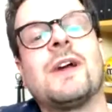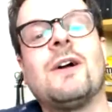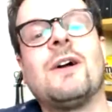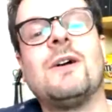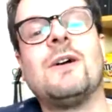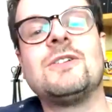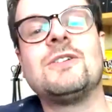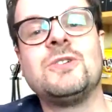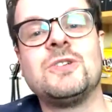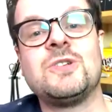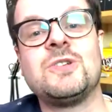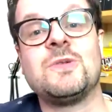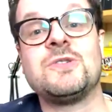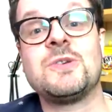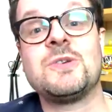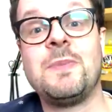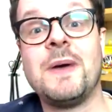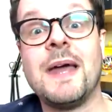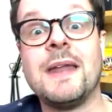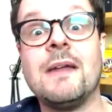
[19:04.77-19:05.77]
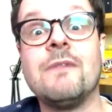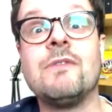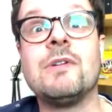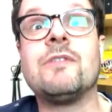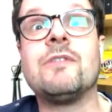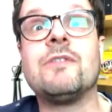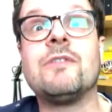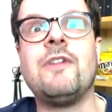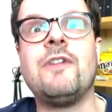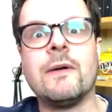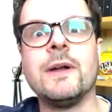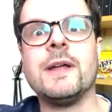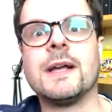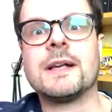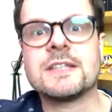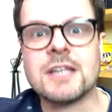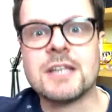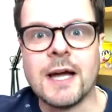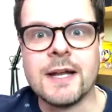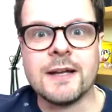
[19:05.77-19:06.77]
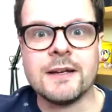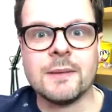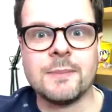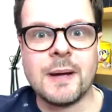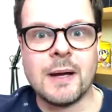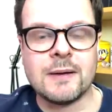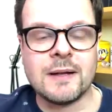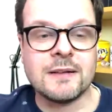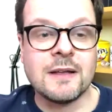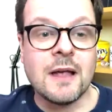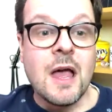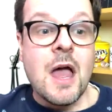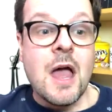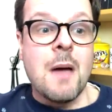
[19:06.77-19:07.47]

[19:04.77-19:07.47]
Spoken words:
going to Japan, and we're very excited about it.